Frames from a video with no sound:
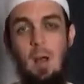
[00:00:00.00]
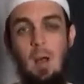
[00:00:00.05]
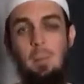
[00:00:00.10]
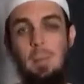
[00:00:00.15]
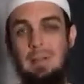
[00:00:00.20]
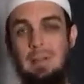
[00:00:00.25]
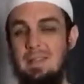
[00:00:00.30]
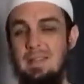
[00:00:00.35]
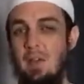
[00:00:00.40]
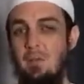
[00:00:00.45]

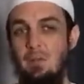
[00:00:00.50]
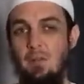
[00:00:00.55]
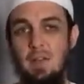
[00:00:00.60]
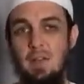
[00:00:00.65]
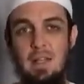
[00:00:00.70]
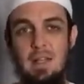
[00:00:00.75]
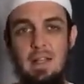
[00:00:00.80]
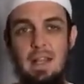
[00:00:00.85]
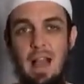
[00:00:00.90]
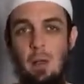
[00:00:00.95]
But
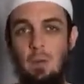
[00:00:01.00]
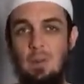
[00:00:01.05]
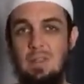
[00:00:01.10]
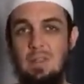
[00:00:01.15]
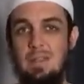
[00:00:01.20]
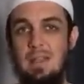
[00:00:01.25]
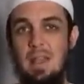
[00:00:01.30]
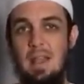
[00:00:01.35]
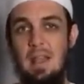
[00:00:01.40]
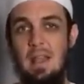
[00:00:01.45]
definitely I would
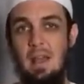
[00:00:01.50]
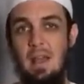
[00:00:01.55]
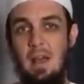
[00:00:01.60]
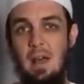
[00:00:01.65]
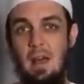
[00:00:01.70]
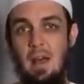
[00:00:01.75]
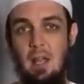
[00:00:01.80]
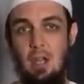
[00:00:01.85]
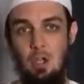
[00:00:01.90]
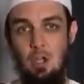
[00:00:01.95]
say
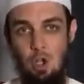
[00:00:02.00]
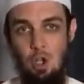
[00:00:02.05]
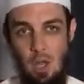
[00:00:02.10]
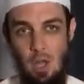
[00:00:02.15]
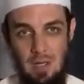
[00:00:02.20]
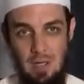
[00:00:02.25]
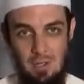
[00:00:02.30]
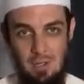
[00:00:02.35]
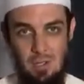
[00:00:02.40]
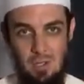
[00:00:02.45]

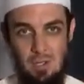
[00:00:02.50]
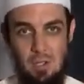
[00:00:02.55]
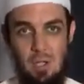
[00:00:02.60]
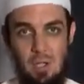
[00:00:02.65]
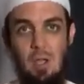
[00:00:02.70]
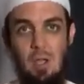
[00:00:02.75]
knowledge